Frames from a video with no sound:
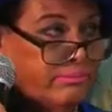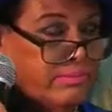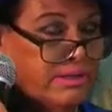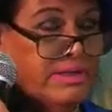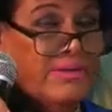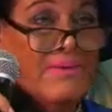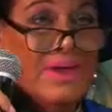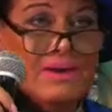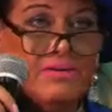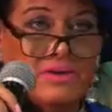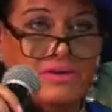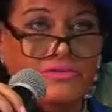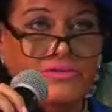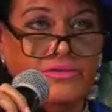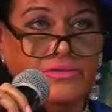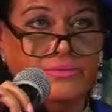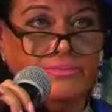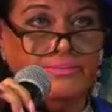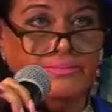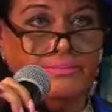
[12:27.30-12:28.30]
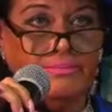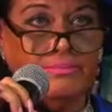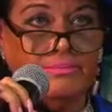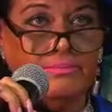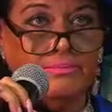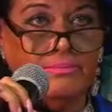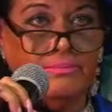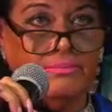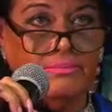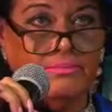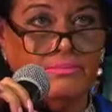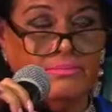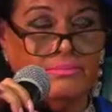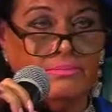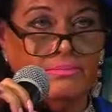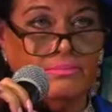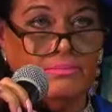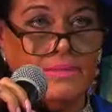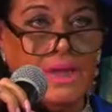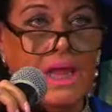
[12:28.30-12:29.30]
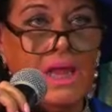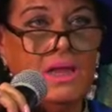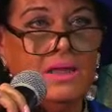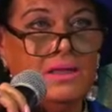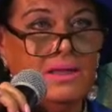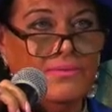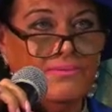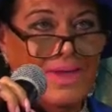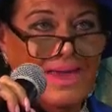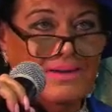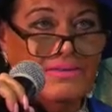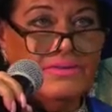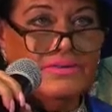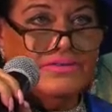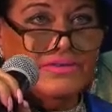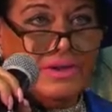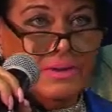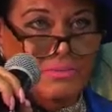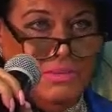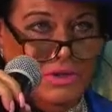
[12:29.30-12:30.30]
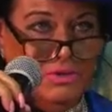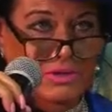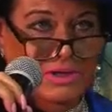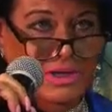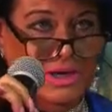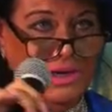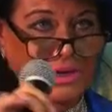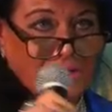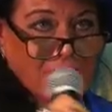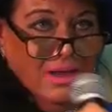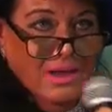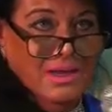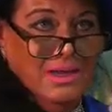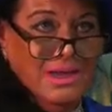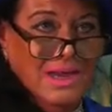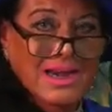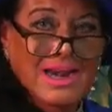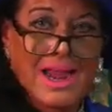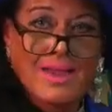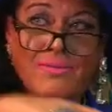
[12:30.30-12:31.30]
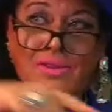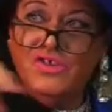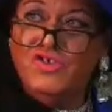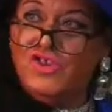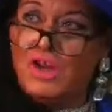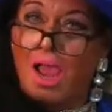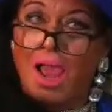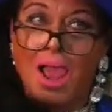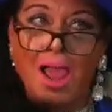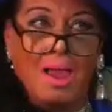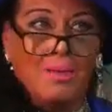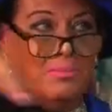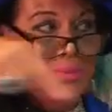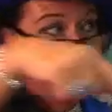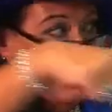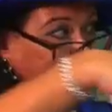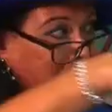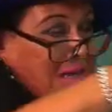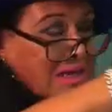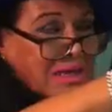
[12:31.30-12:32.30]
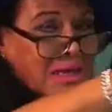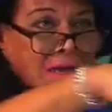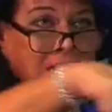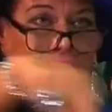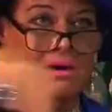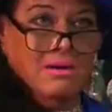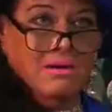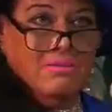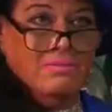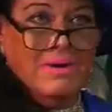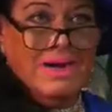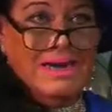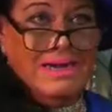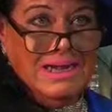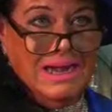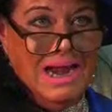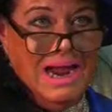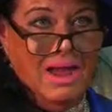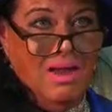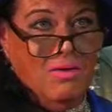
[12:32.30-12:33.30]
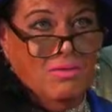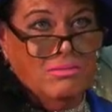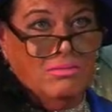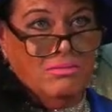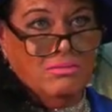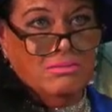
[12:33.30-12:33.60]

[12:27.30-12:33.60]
the veterans. Mm-hmm. The veterans community can have a job here right now